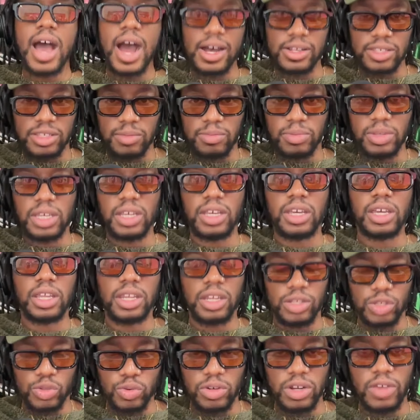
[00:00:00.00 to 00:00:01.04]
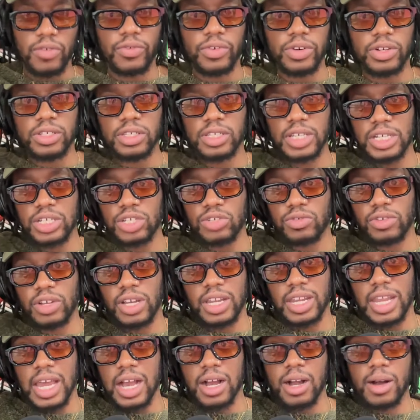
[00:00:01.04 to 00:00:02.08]
how to be in the 21st
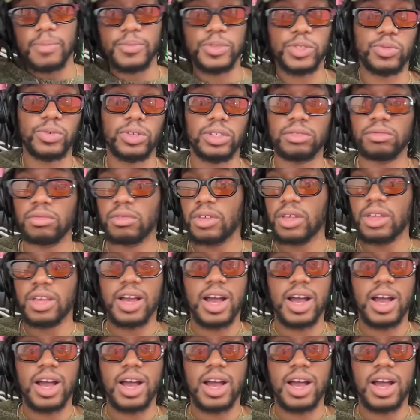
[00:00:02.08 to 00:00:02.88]
century? And that comes with,